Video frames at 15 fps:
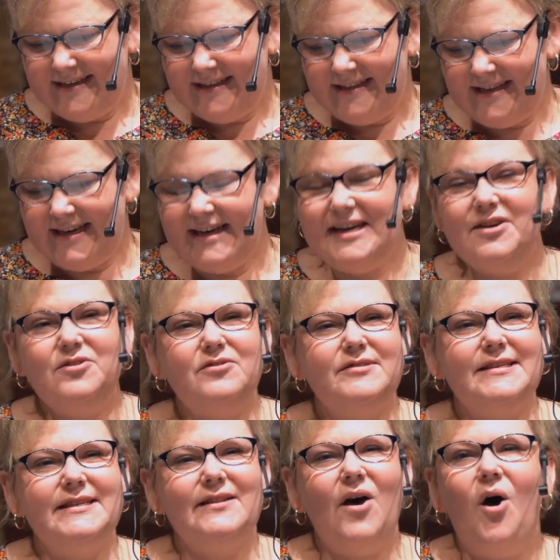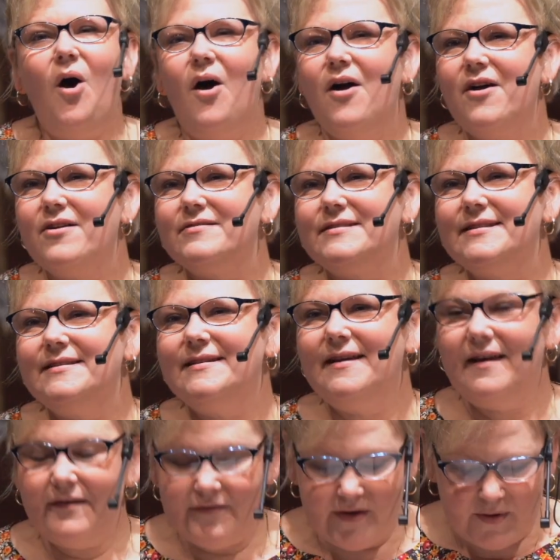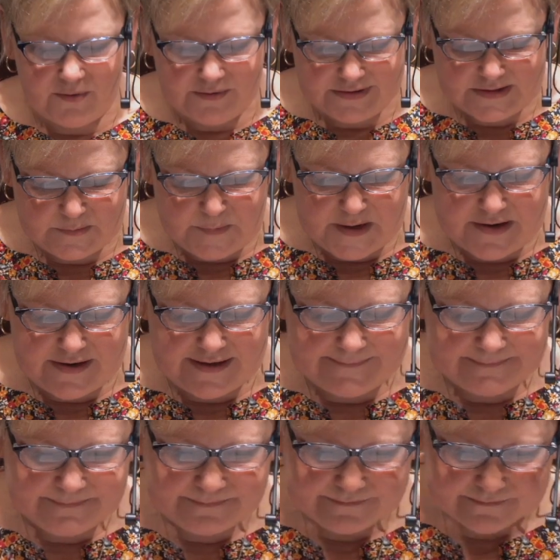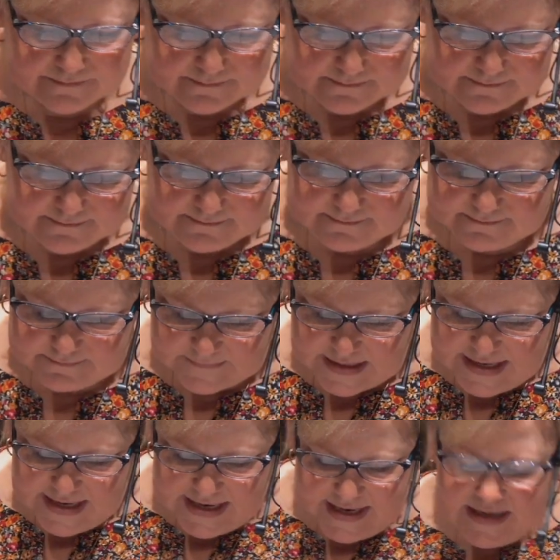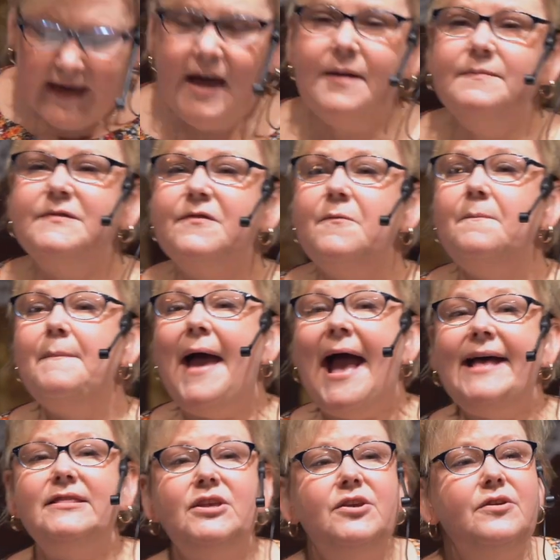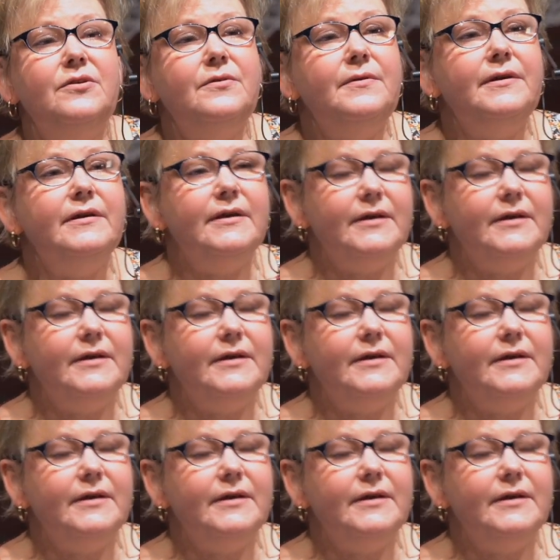the ears and the heart of the Holy Spirit. It comes from Matthew